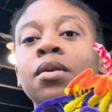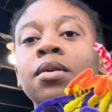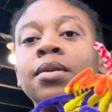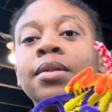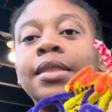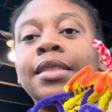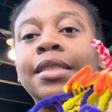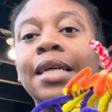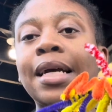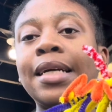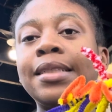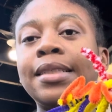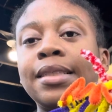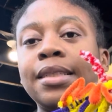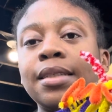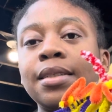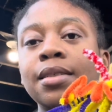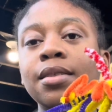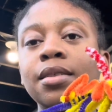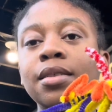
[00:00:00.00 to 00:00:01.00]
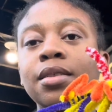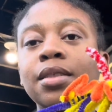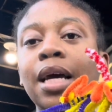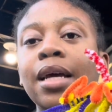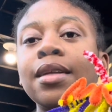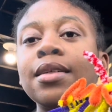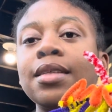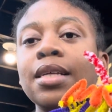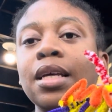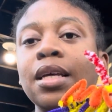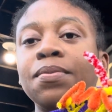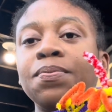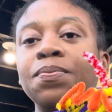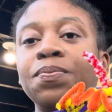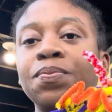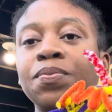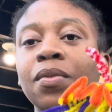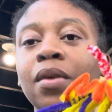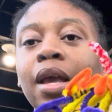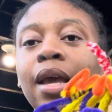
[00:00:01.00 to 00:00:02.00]
cytosine
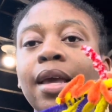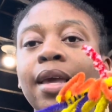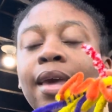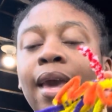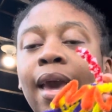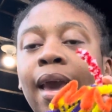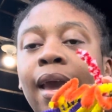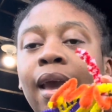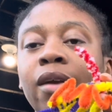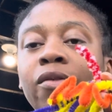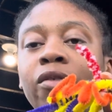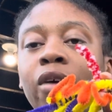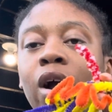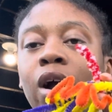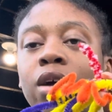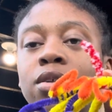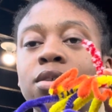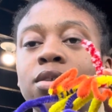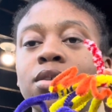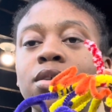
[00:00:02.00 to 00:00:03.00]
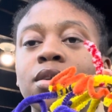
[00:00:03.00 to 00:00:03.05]
in KRAS